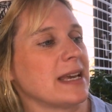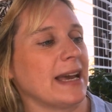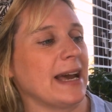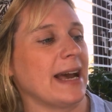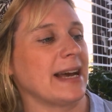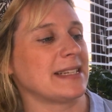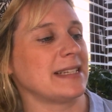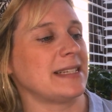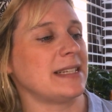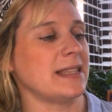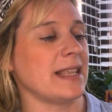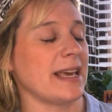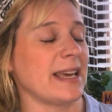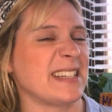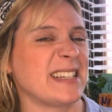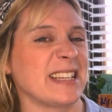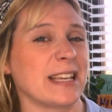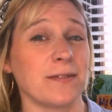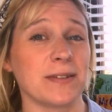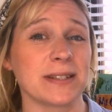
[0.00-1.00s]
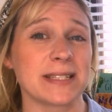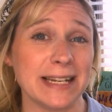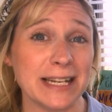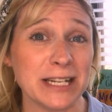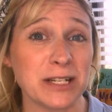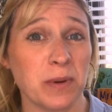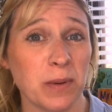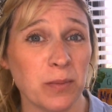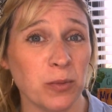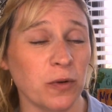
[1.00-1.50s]
added in there to give us a
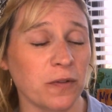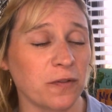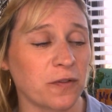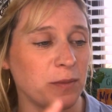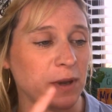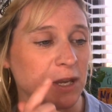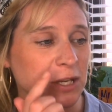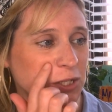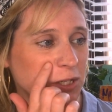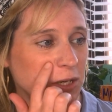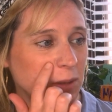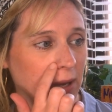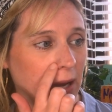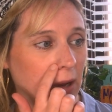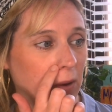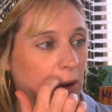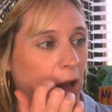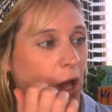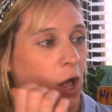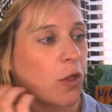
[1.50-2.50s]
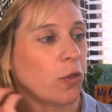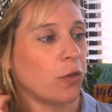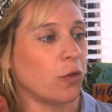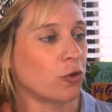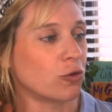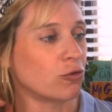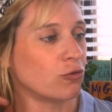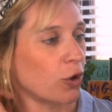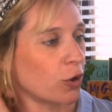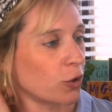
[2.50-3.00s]
little bit more information about the
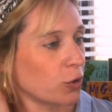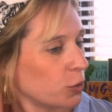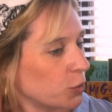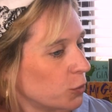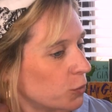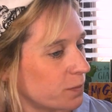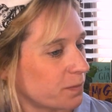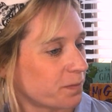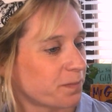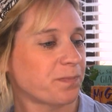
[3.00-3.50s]
Gronkel.